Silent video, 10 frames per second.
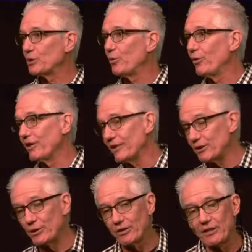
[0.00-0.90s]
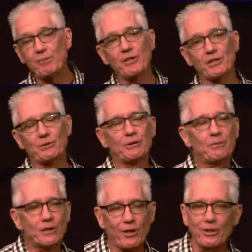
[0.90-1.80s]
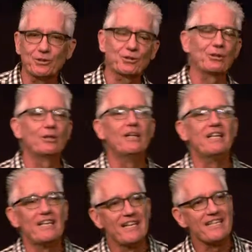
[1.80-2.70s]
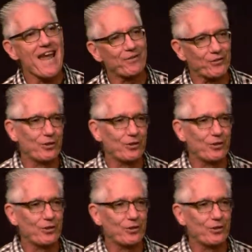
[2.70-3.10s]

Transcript: point, his earthly ministry, but it also now that the